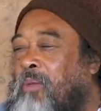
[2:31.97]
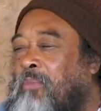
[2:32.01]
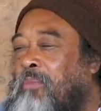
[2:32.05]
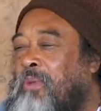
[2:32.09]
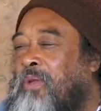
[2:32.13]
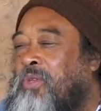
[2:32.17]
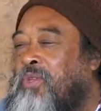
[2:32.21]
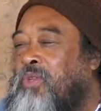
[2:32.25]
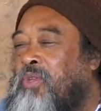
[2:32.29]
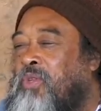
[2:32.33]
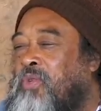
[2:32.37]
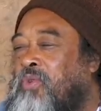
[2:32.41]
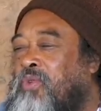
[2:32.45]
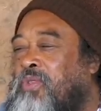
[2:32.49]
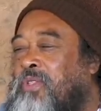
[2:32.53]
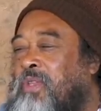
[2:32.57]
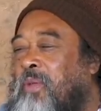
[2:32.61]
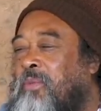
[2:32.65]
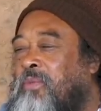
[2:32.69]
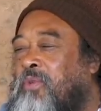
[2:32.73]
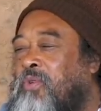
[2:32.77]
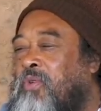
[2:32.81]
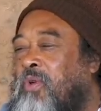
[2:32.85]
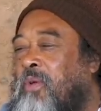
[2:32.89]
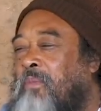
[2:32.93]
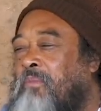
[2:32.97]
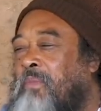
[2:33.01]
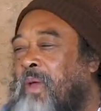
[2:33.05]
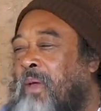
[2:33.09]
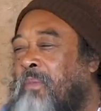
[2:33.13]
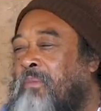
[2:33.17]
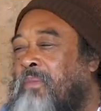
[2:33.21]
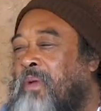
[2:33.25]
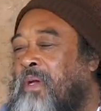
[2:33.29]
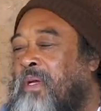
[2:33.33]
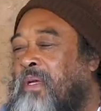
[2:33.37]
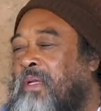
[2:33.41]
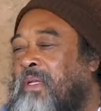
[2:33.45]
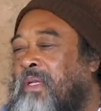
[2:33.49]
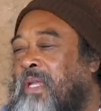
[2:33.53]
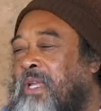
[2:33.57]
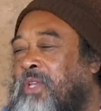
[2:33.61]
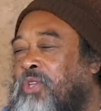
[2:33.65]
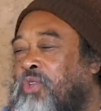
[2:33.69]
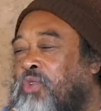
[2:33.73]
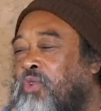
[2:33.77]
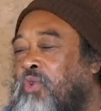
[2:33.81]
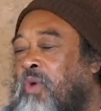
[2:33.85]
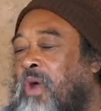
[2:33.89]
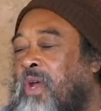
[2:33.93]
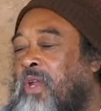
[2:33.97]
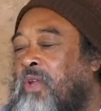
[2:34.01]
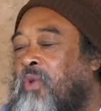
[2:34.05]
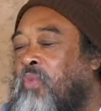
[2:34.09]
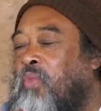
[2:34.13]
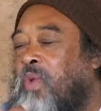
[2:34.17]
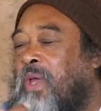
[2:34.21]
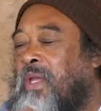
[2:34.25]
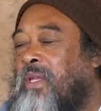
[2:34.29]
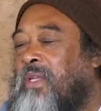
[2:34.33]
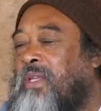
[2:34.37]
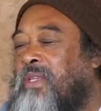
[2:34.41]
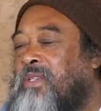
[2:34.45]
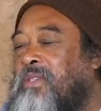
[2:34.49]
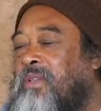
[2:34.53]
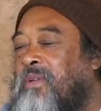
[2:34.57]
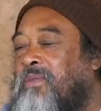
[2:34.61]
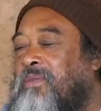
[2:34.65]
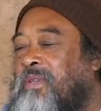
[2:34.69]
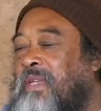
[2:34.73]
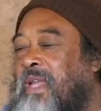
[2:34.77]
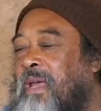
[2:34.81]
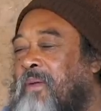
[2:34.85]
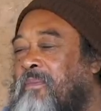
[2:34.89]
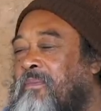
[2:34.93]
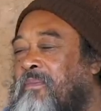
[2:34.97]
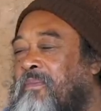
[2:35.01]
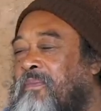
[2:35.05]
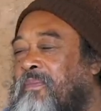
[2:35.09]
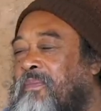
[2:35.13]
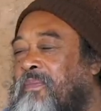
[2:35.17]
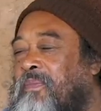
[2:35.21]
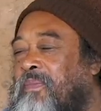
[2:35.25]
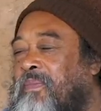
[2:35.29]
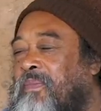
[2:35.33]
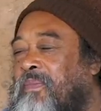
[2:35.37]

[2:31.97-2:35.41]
but to use them to remember that you are the witness of them.